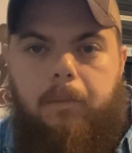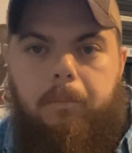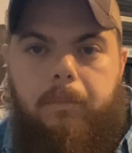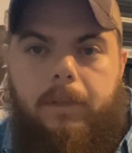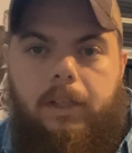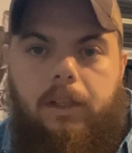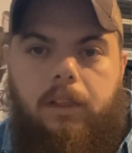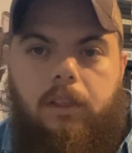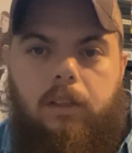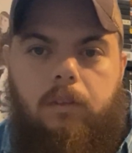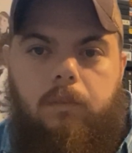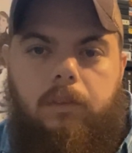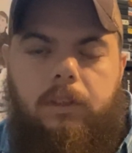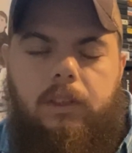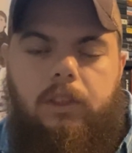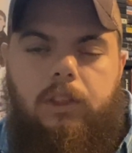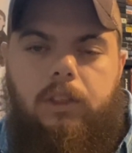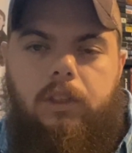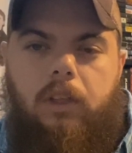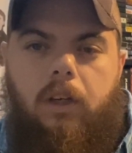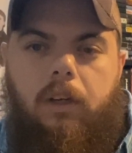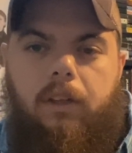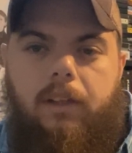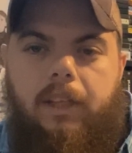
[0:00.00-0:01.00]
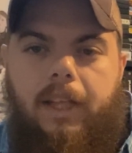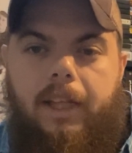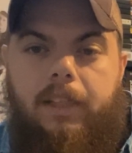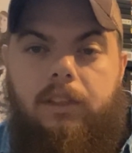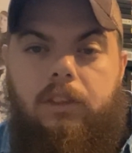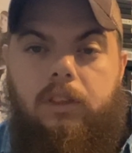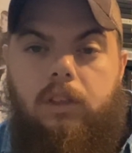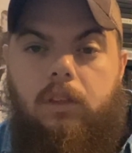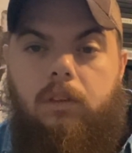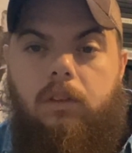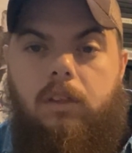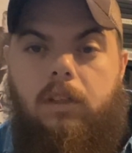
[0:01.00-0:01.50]
Mirror. We just started that
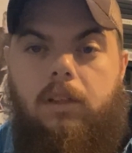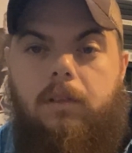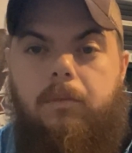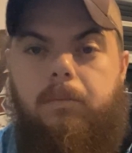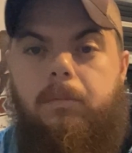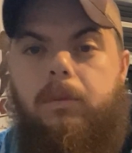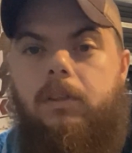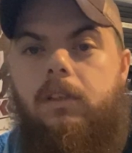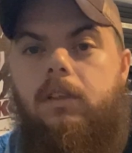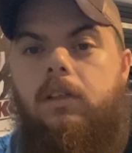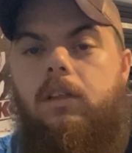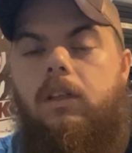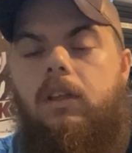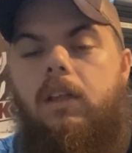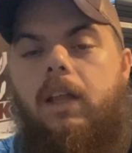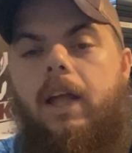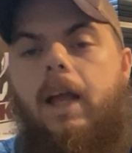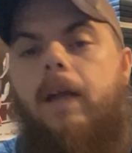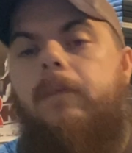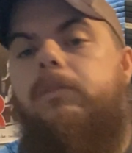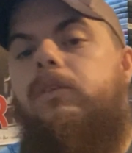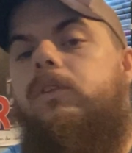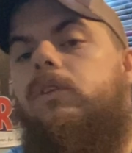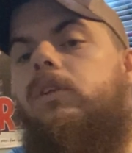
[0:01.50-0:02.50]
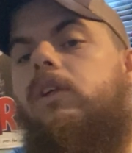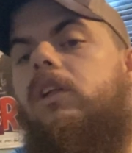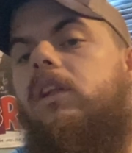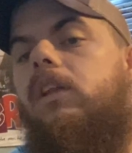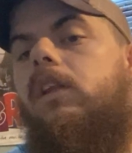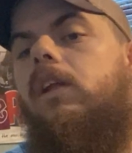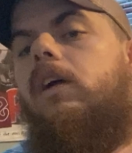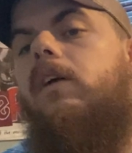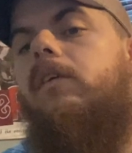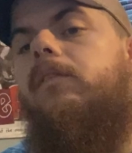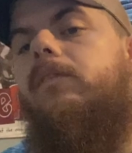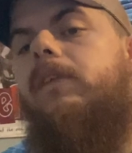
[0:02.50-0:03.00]
show up. Absolutely
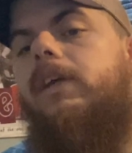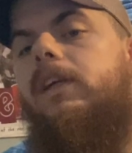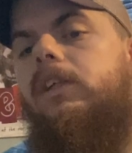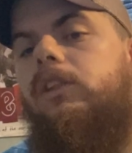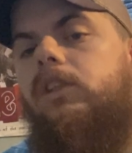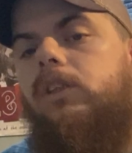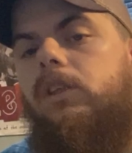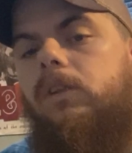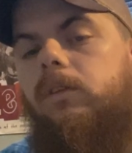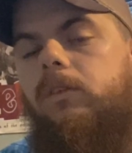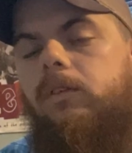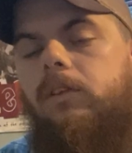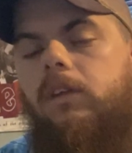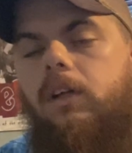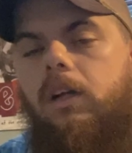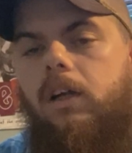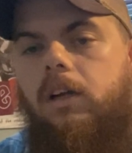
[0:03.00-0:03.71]
love that show.